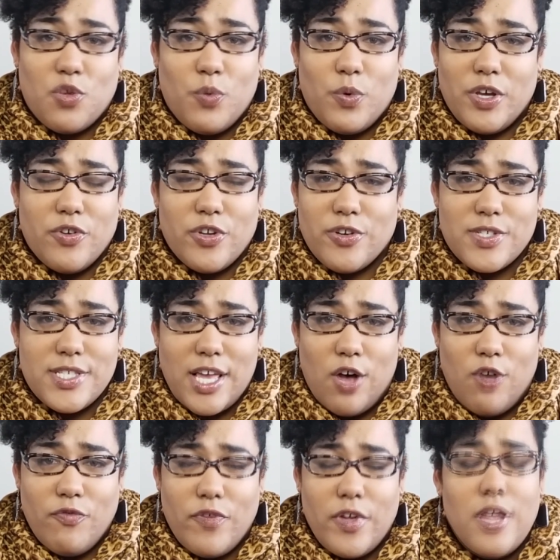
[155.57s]
the wheel
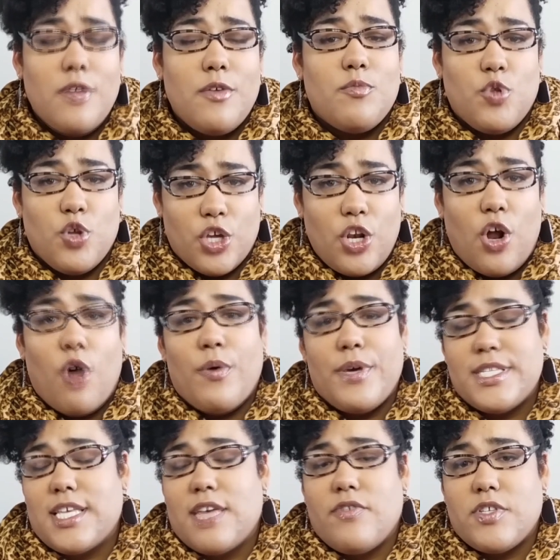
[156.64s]
yourself, you can
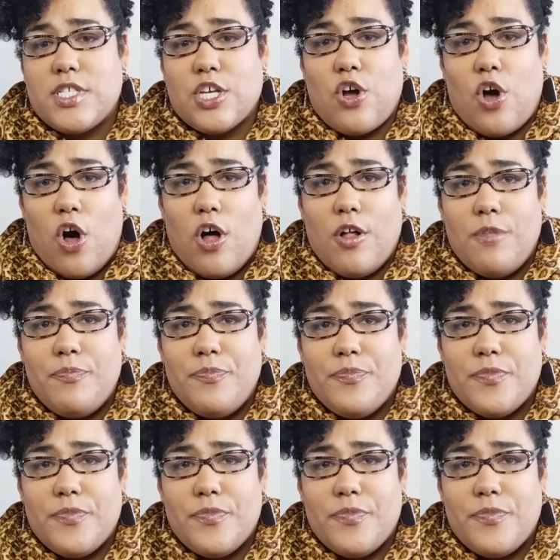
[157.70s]
always give us a call.